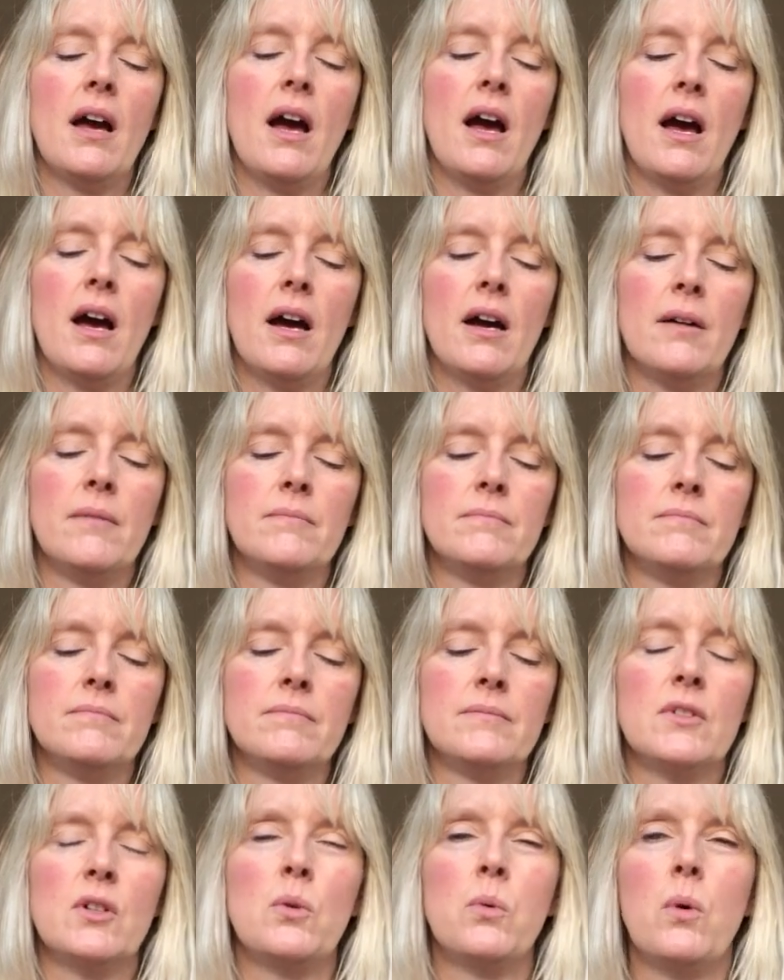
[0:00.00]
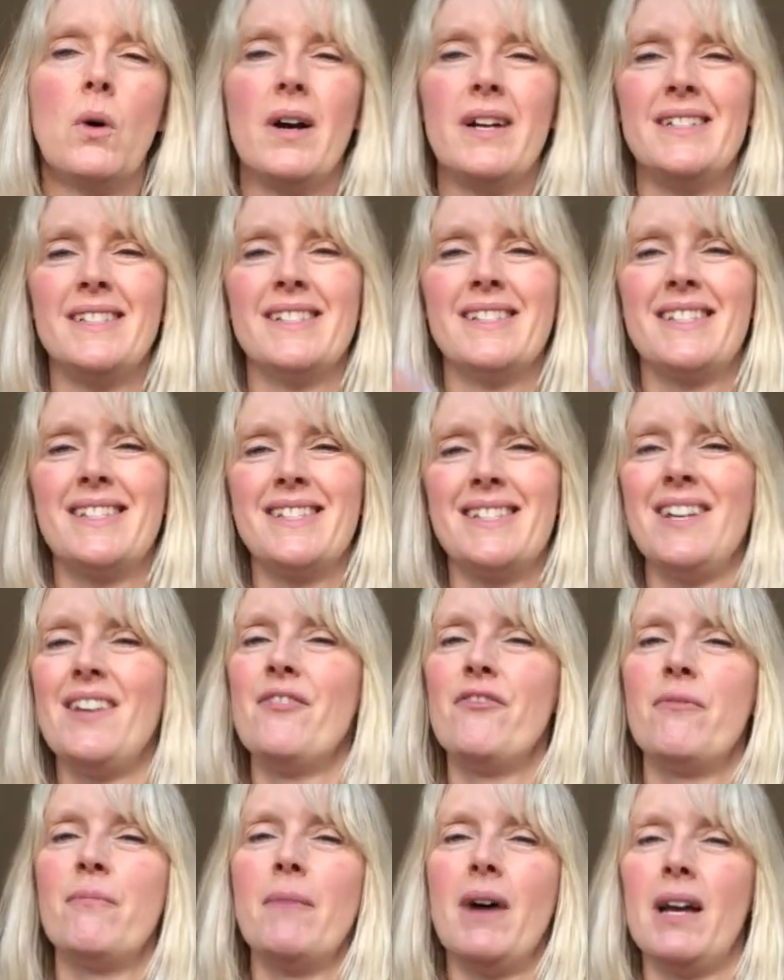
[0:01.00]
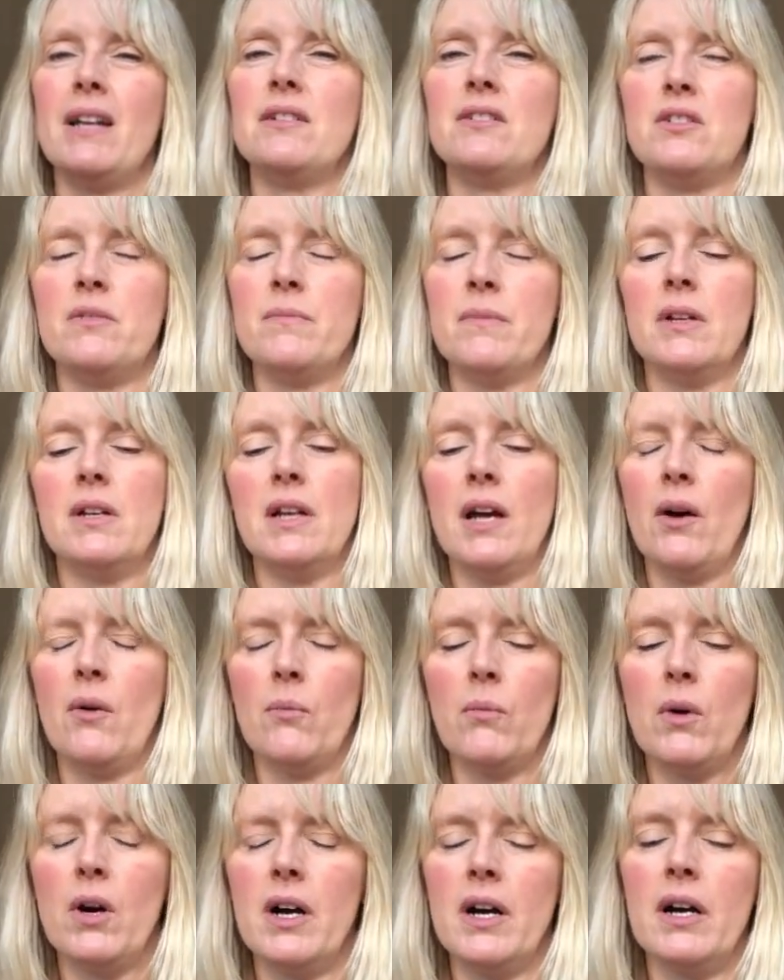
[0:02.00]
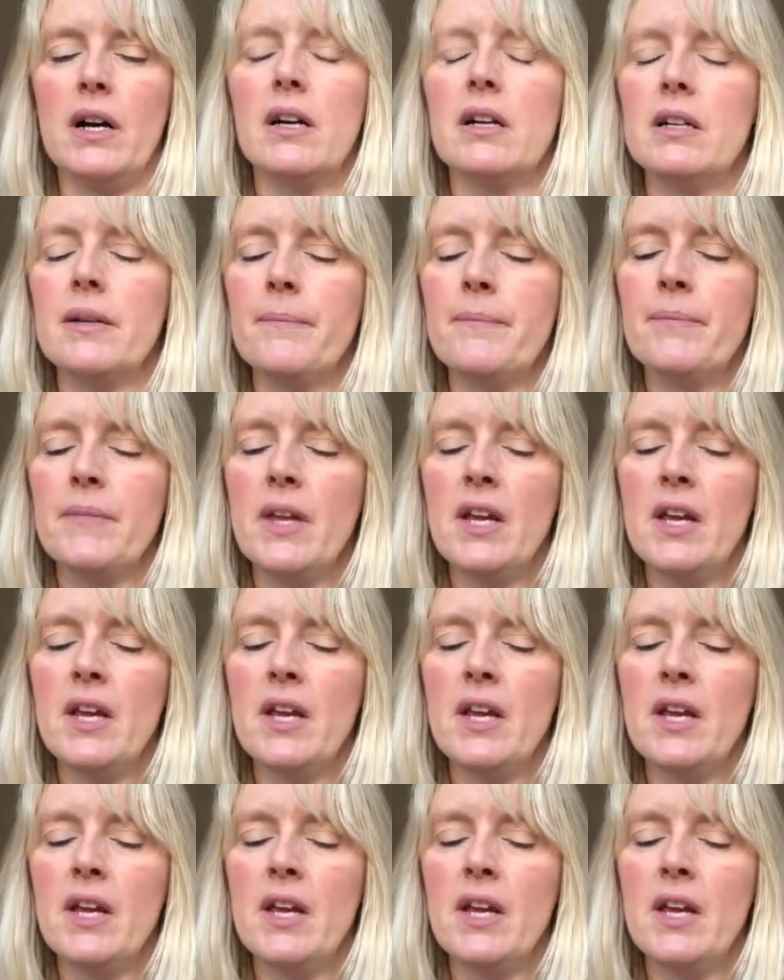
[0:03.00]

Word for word: um, quite stiff management at work